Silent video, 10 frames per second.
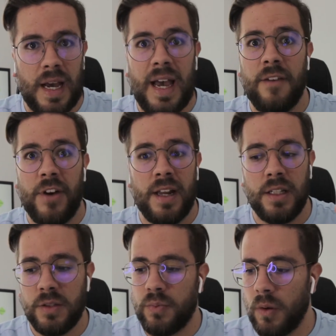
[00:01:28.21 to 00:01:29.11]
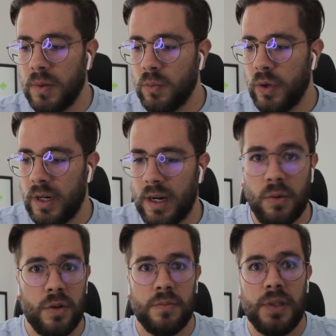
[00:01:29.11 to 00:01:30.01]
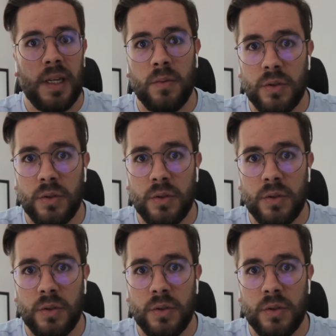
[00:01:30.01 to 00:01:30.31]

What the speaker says: I've had this problem where I want to be able